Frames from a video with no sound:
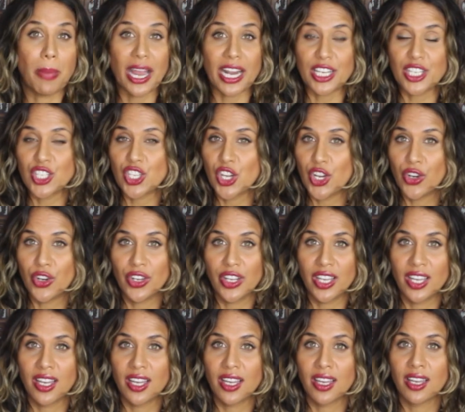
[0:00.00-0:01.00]

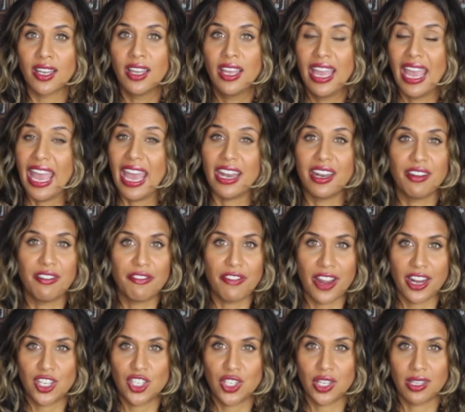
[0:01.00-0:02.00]
bacteria, and
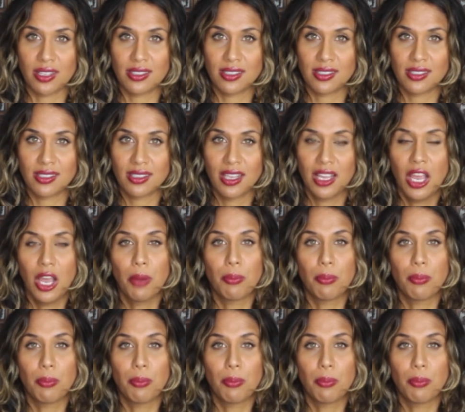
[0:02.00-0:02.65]
infections.